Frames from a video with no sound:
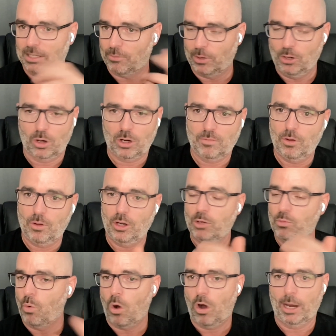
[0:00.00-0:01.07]
If we're not converting,
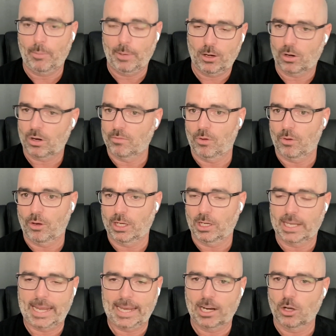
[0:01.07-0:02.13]
why are we not converting
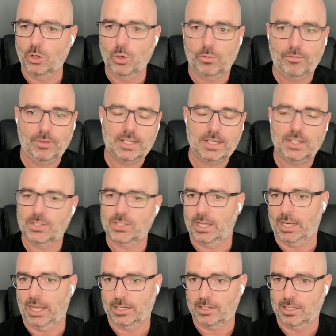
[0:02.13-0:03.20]
it? And I look for the
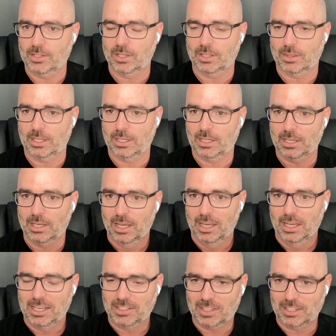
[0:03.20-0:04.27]
disconnect. Is it the
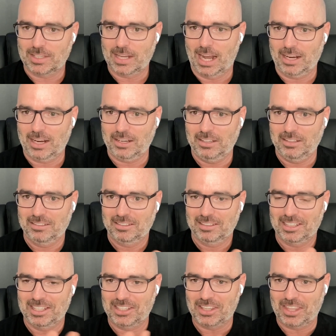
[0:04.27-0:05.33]
targeting?
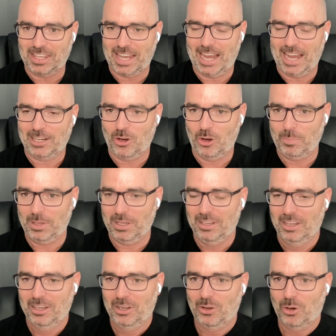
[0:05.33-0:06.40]
Is it the ad copy?
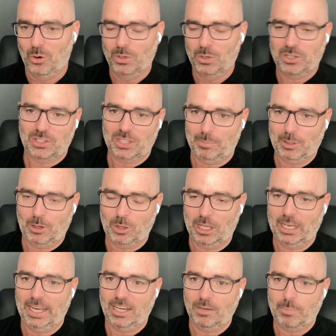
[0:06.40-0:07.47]
Or is it something on the
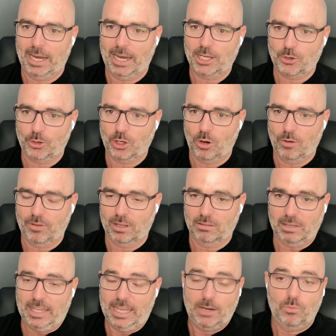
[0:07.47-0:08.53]
landing page or the offer?
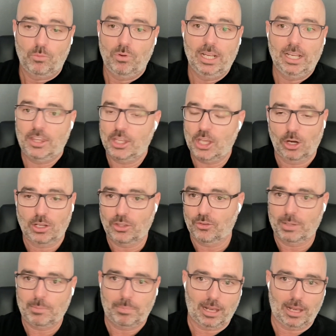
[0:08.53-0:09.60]
And they're really the only
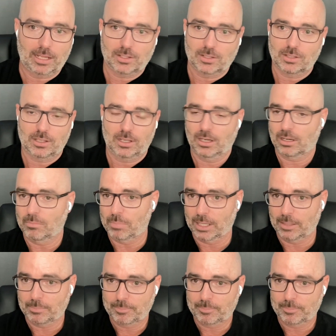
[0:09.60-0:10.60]
3 places that it can be.